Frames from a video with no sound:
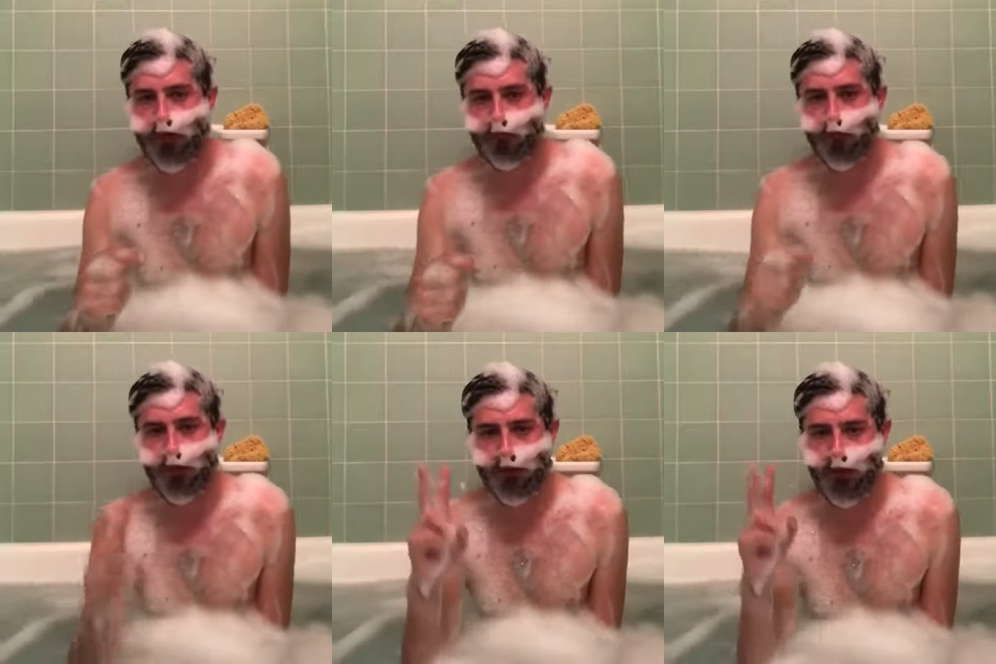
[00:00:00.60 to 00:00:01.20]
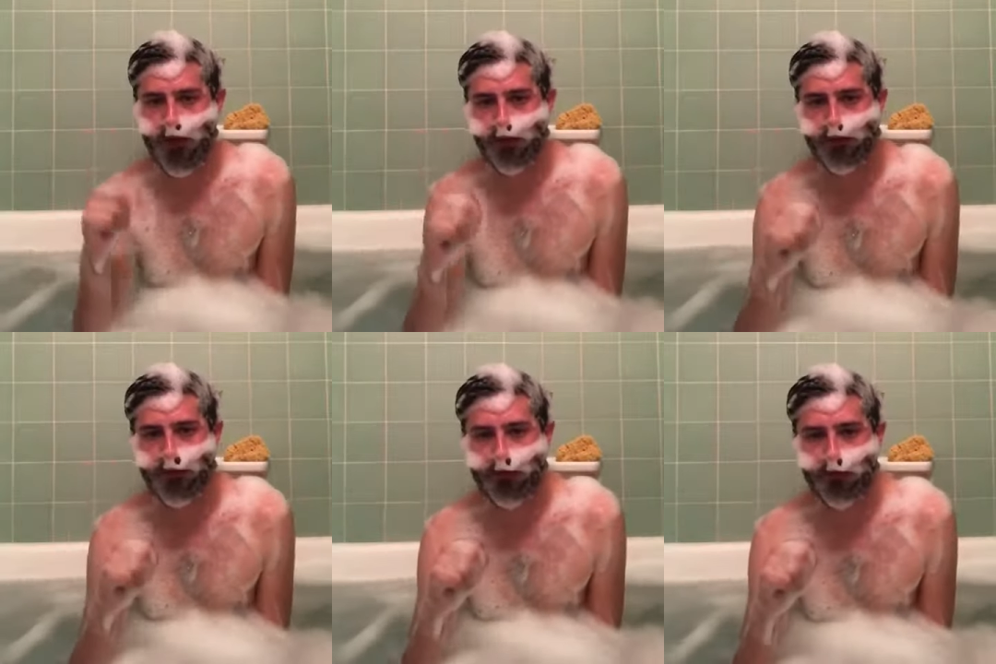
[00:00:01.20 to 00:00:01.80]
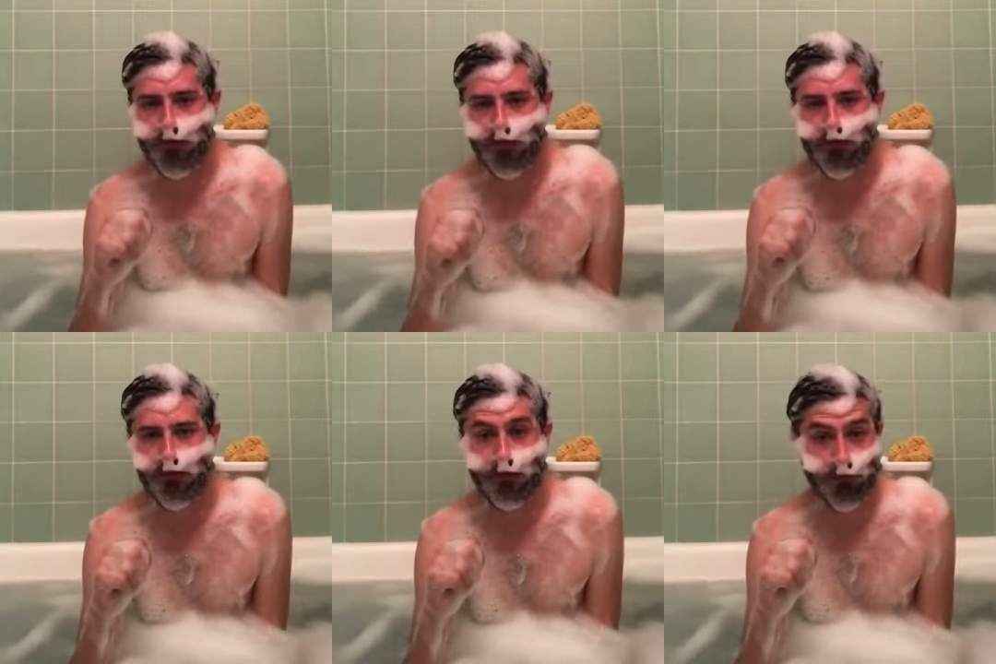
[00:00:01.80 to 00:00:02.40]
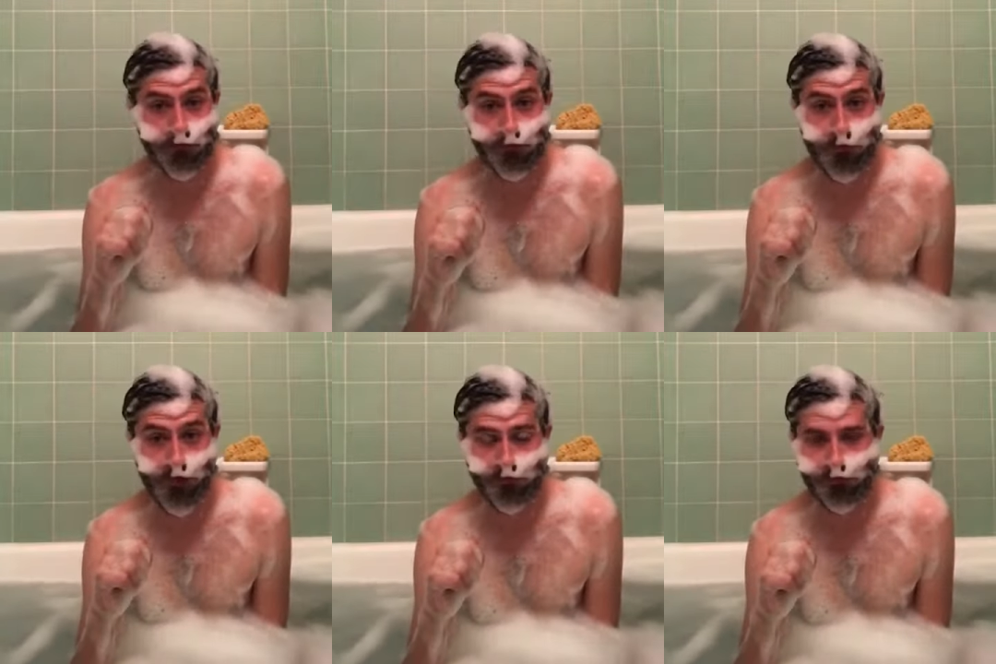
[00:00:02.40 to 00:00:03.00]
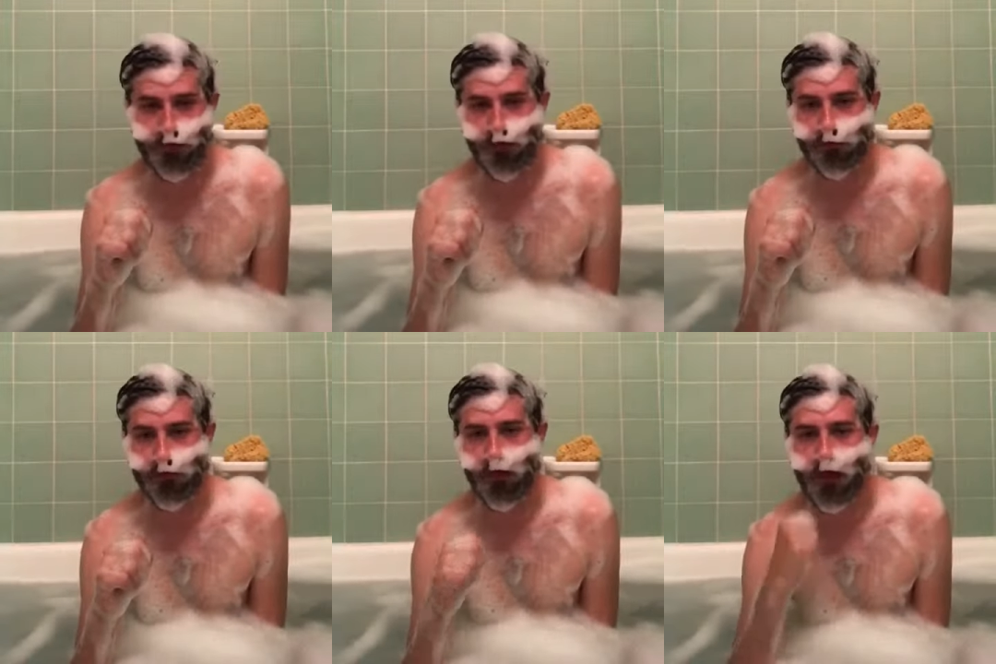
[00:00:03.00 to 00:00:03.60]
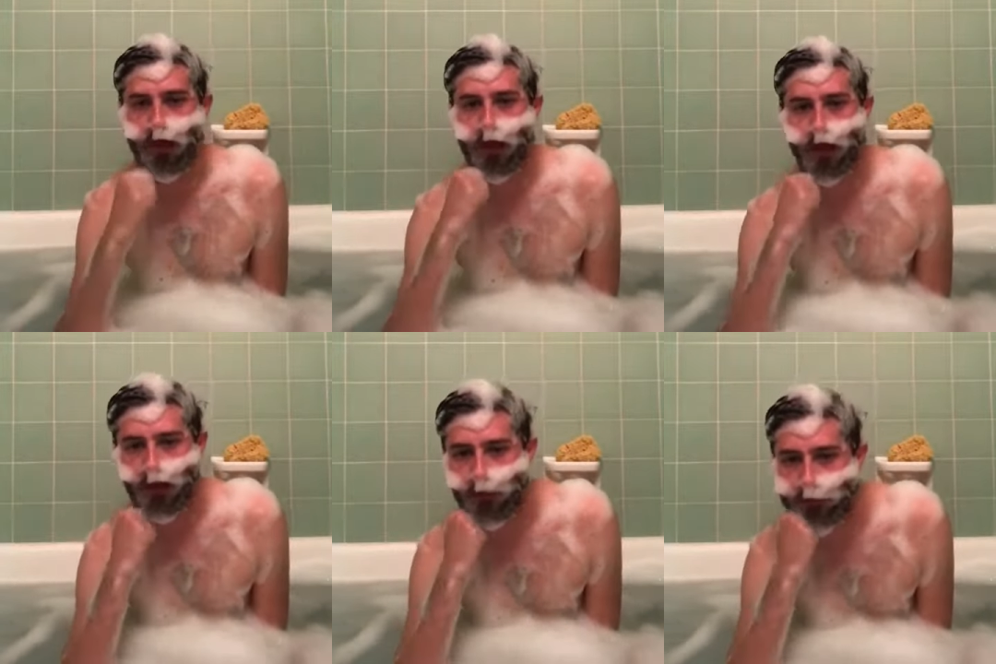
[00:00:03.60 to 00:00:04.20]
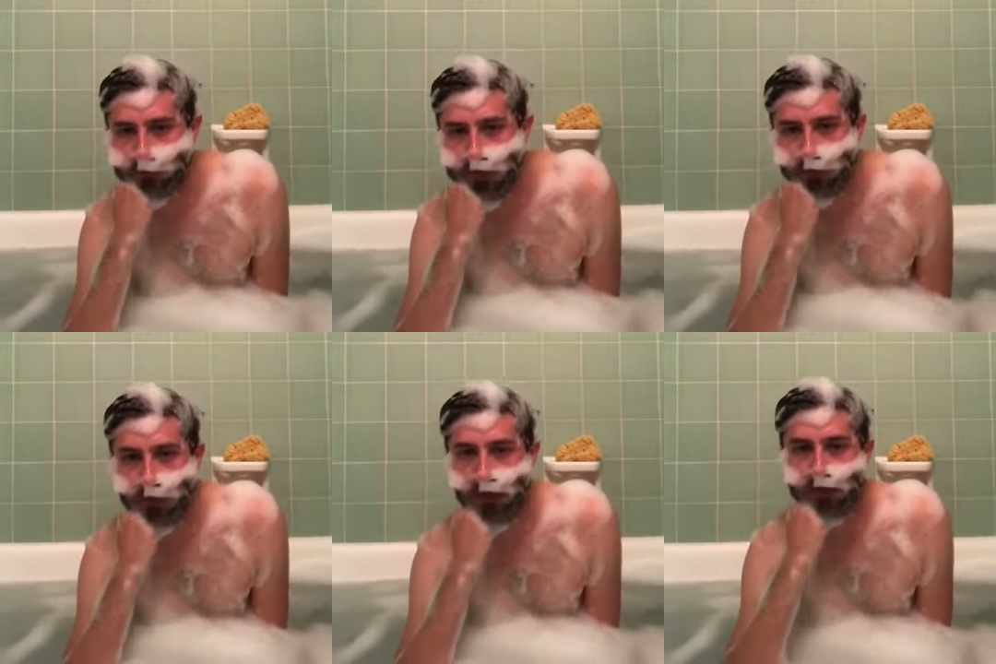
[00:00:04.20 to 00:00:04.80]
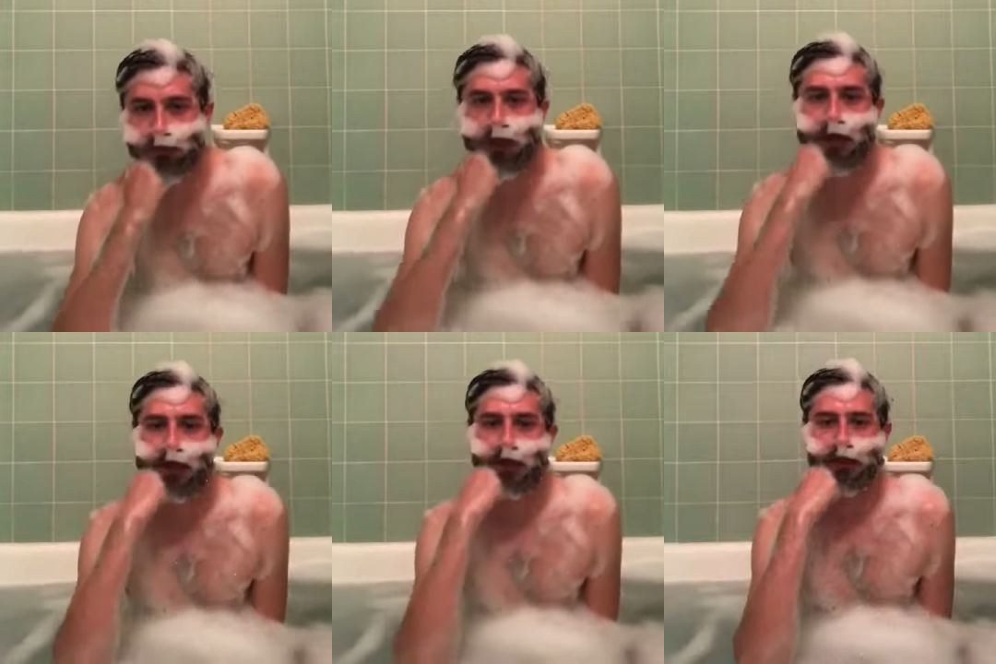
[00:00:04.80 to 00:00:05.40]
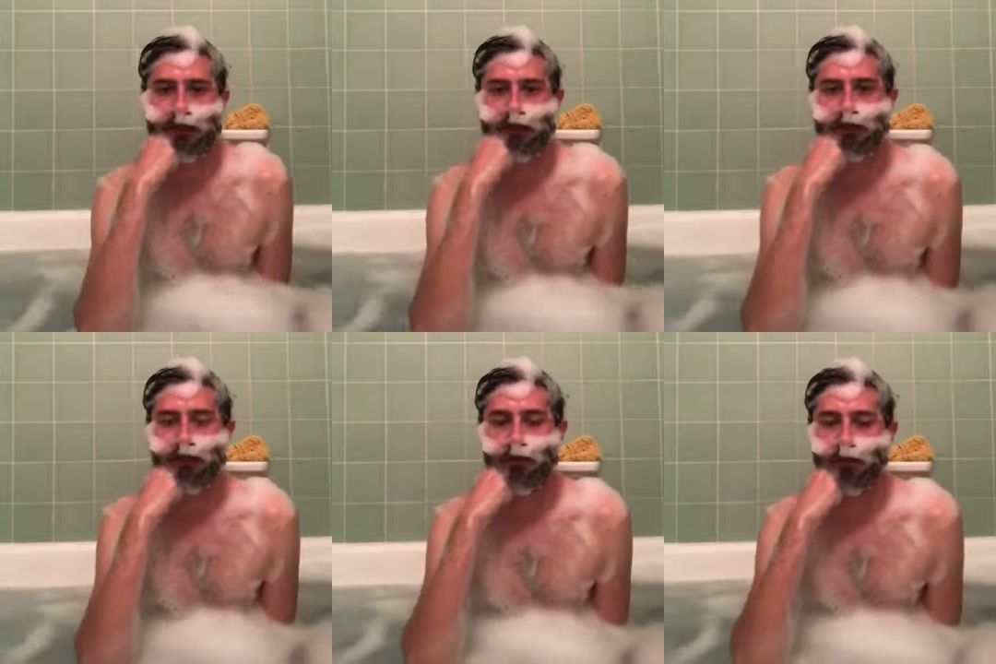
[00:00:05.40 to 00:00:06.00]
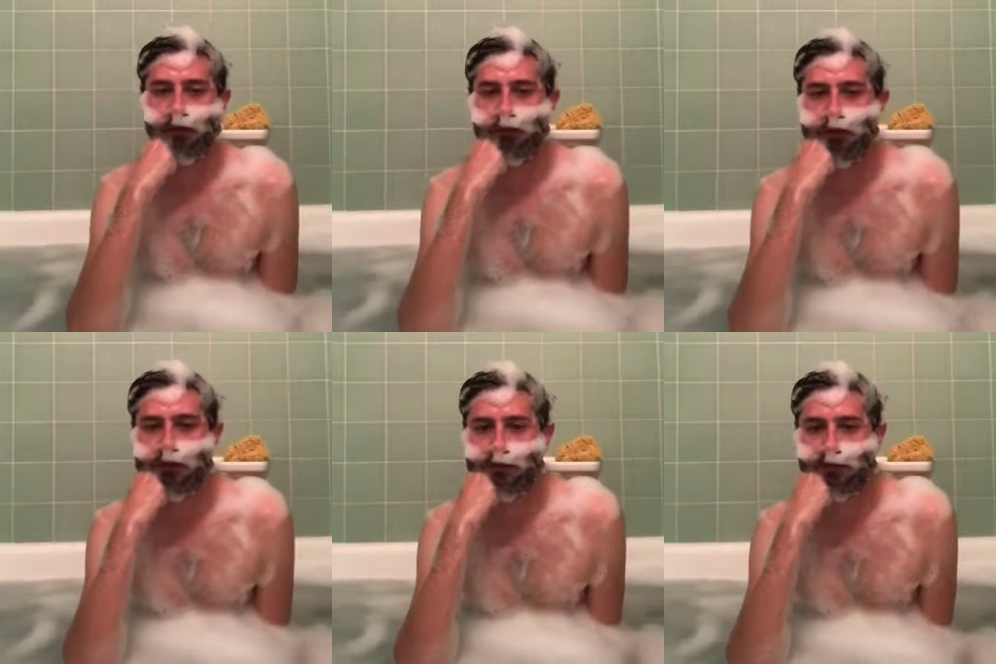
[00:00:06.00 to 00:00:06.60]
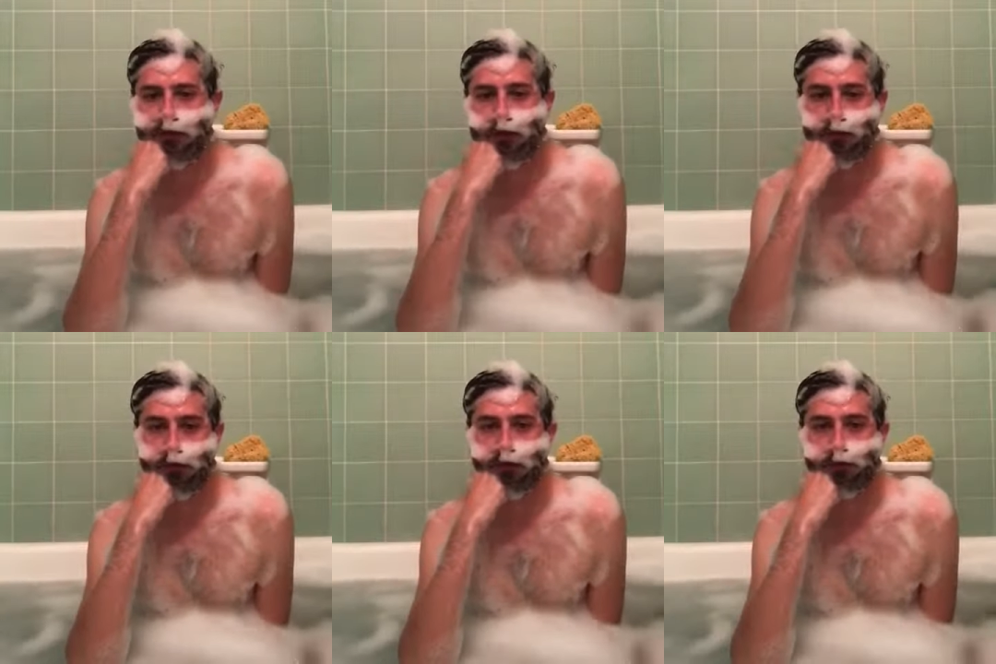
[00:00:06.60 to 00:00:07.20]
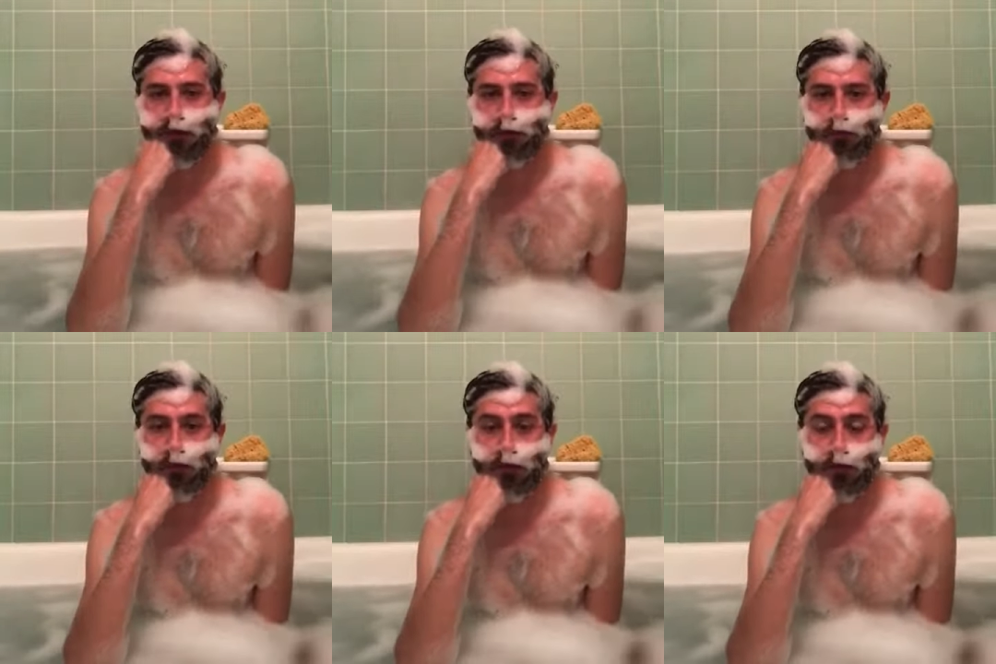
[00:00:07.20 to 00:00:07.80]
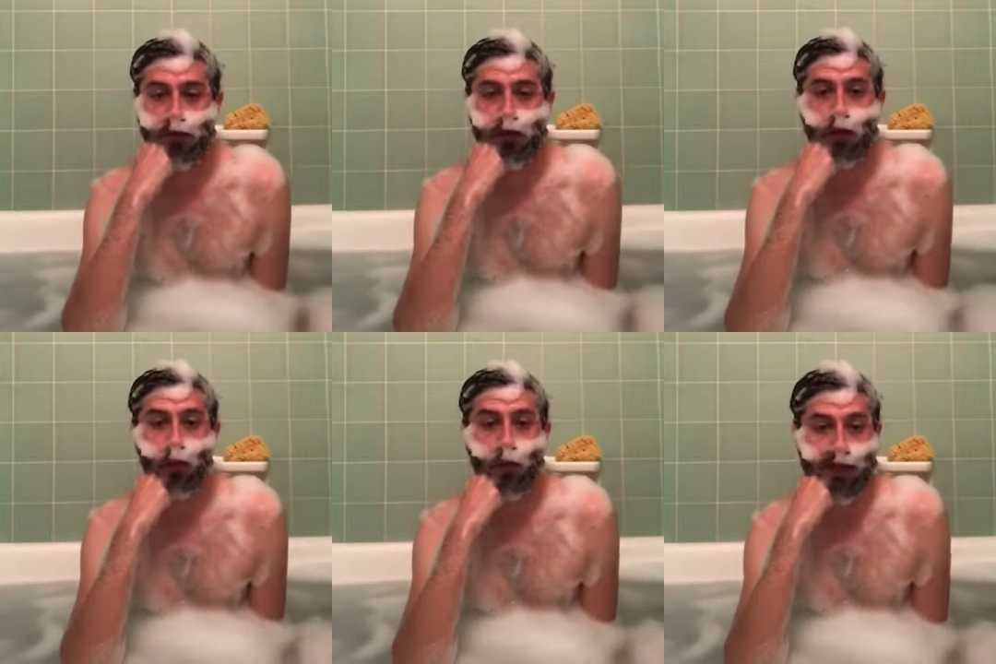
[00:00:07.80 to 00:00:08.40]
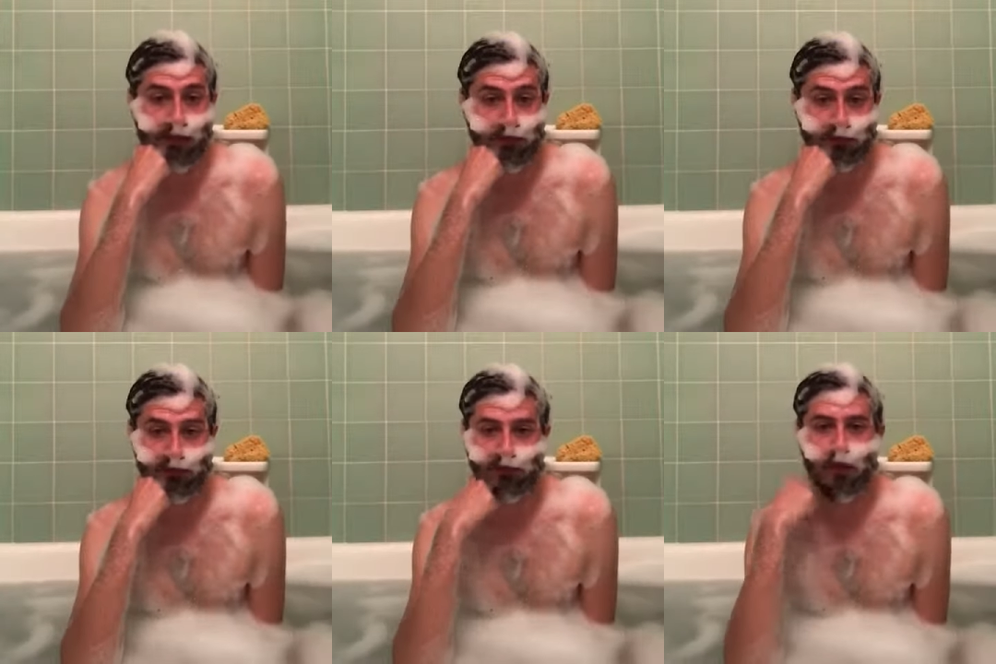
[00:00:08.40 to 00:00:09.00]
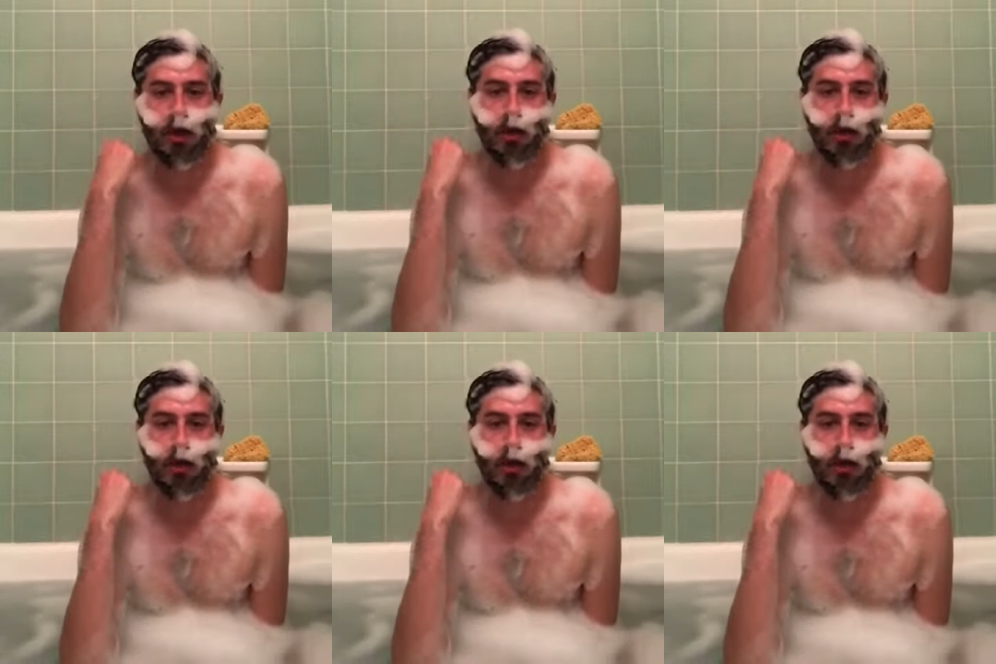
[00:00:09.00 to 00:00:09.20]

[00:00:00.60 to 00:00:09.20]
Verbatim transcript: Hey everyone, Alan here, and it is bath time. I am in my bath, and I read a very interesting article about uh, weddings.